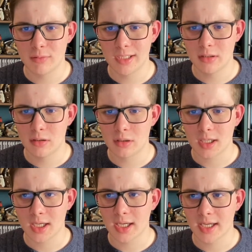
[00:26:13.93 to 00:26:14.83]
we
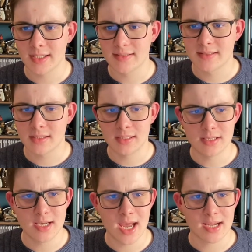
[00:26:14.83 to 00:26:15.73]
look at
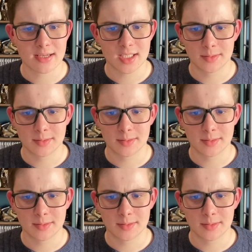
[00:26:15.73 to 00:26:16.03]
next?